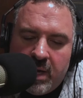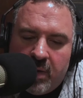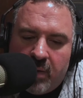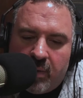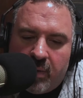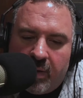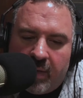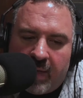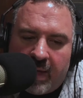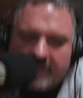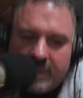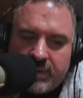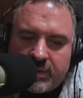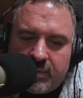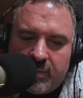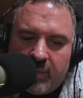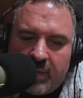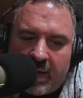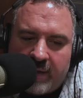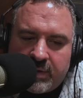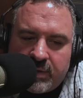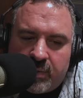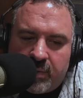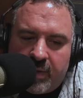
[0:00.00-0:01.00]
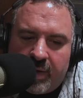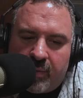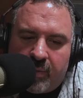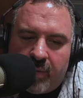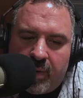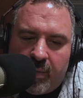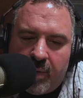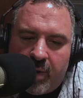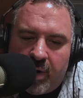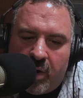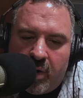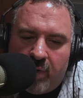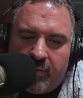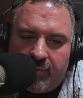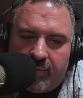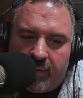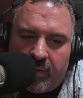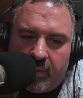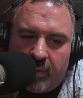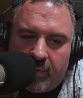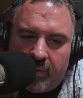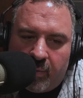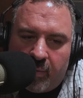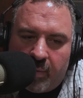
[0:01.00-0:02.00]
Well, last last week we went
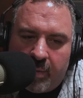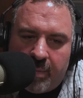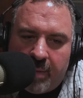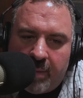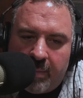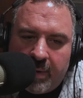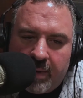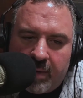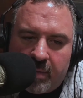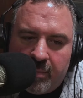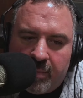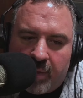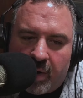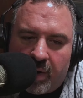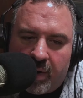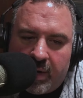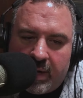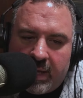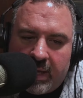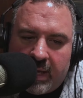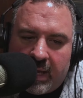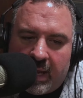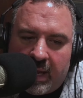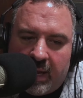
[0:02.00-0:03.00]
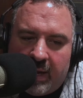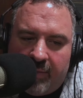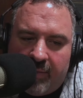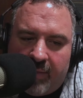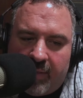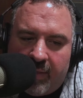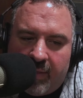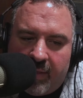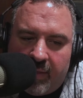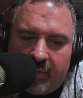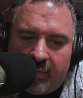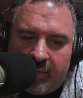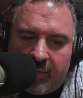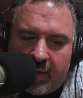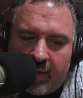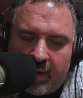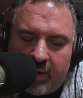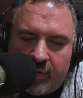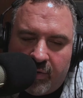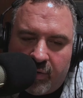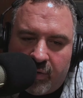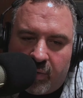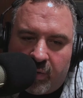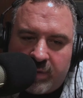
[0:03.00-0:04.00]
over the Republican Party and the, they
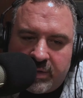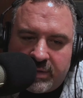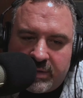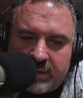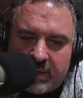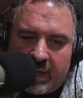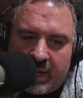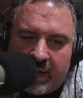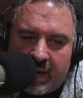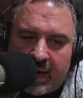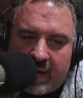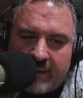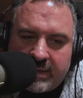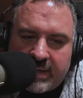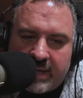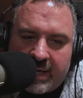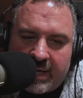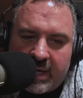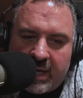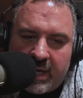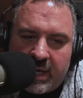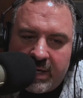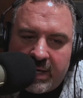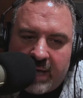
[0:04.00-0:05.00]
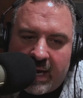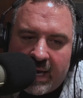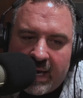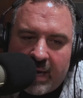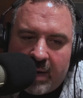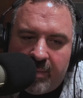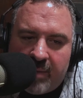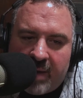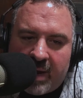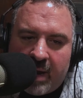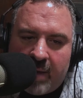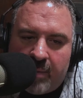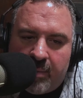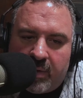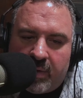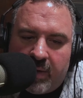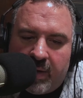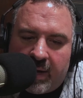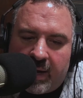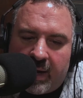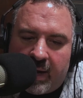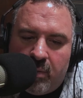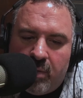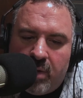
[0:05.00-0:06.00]
endorsed an anti-gun guy named
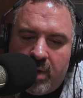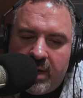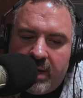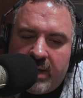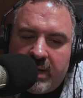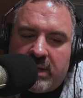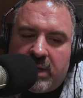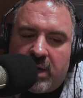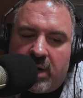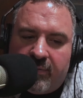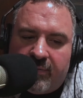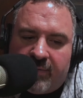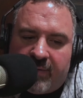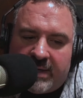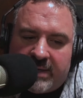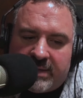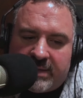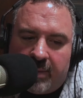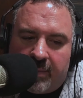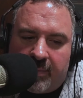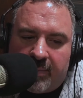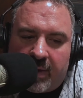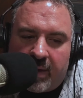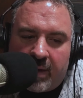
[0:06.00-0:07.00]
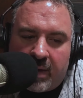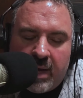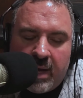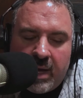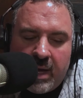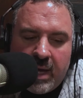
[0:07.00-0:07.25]
Hemmerling, and I wanted to clarify something.